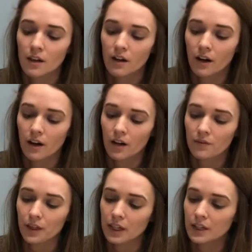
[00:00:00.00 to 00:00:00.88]

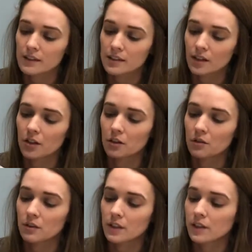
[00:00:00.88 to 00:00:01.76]
and
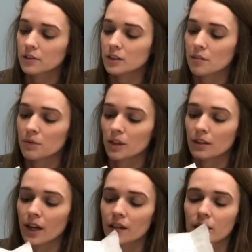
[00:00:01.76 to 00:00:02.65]
so these are something
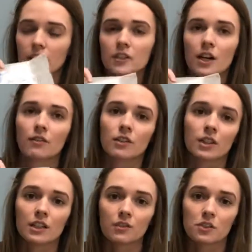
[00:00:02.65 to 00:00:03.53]
that they each have an
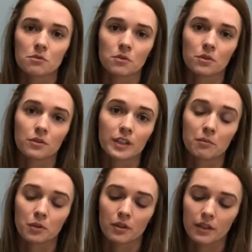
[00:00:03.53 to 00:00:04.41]
individual number,